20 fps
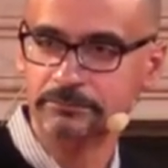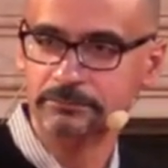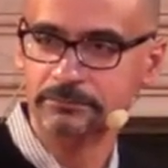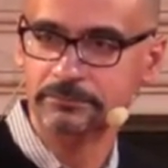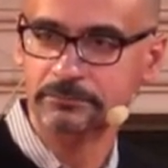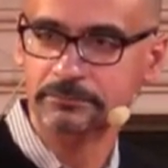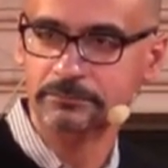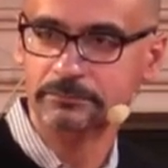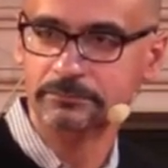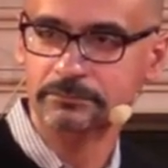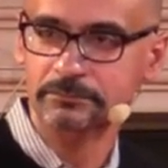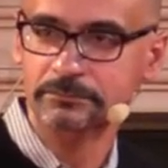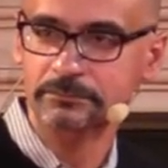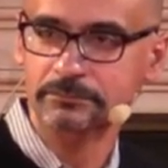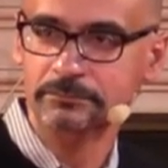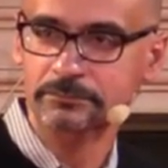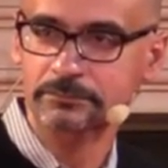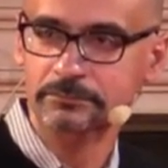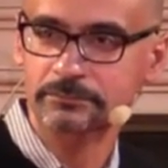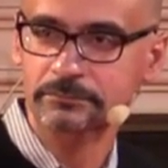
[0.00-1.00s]

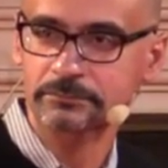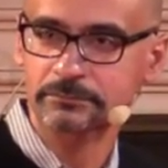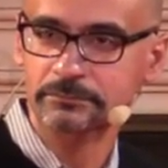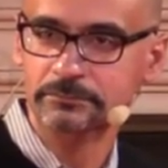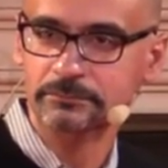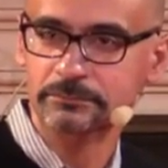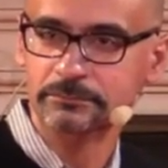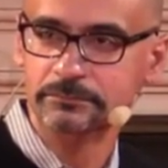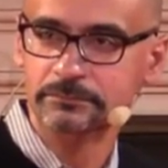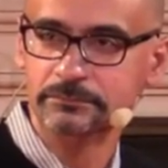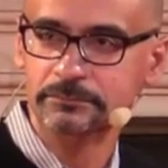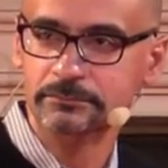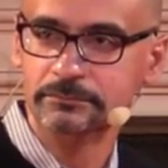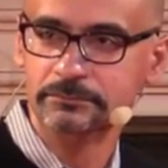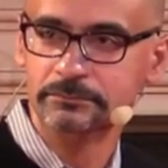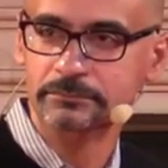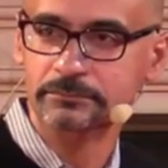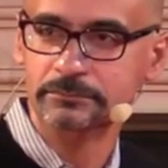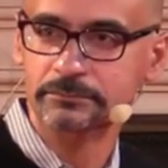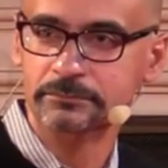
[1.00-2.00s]

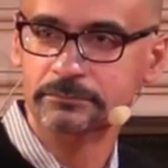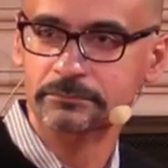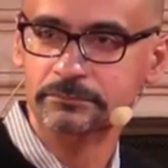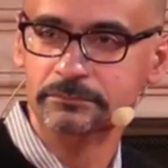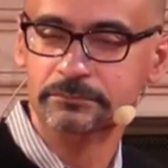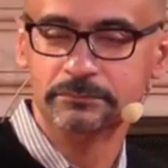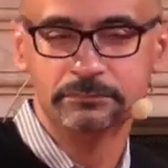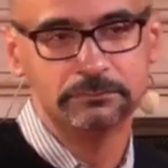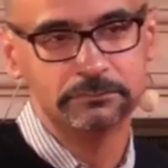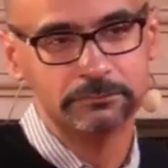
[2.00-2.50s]
Nobody speaks.